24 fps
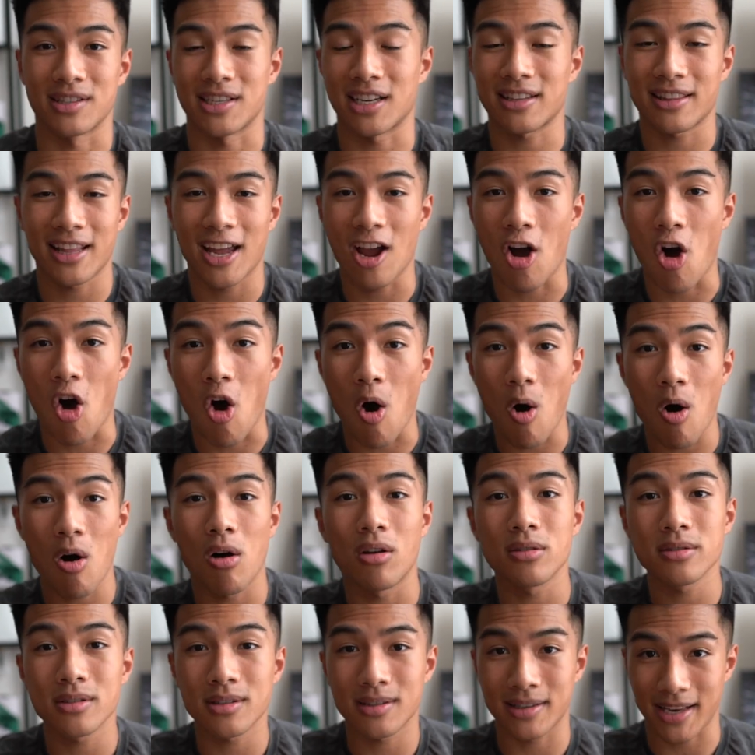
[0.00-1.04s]
Like, they
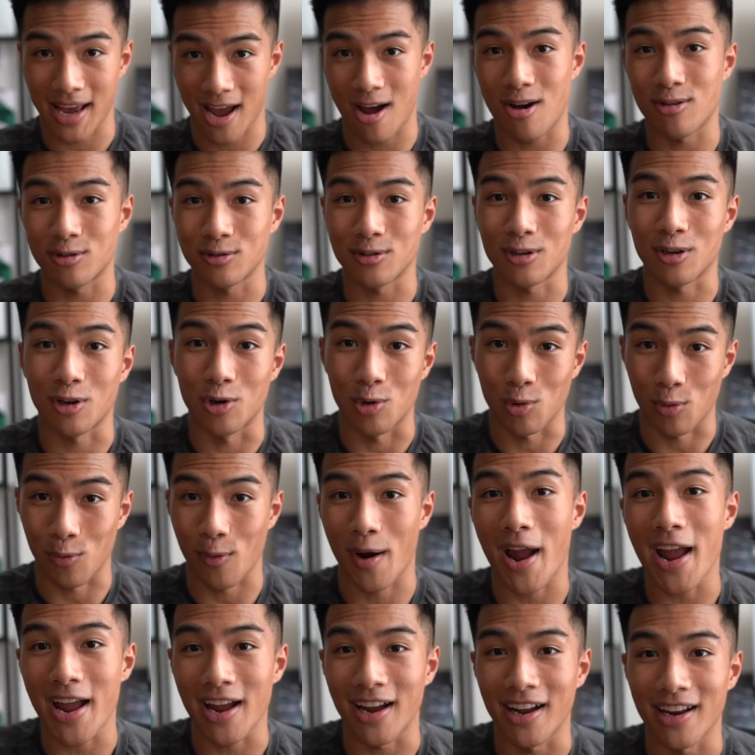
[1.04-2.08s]
all sound
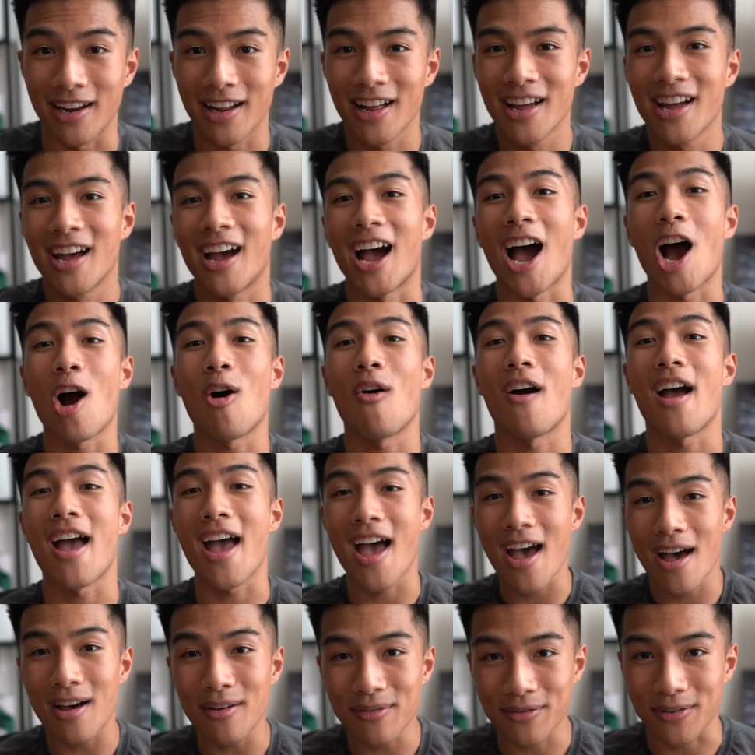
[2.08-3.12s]
great.
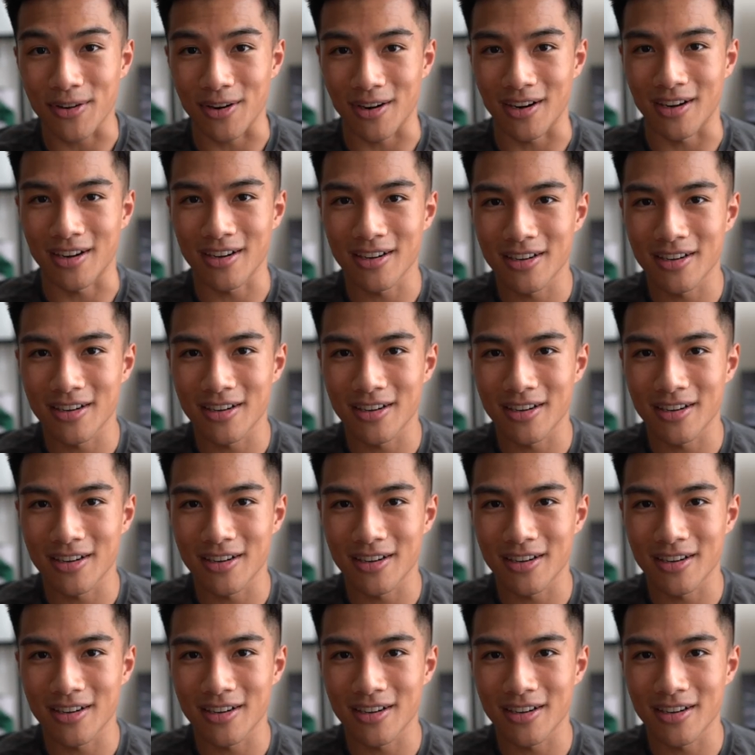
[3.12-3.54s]
However,